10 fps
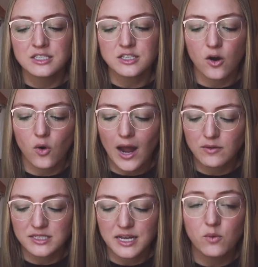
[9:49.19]
So I
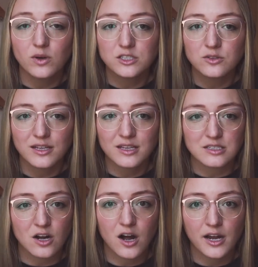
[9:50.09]
would say once you get
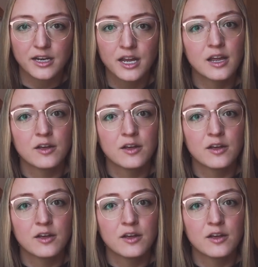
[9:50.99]
this on,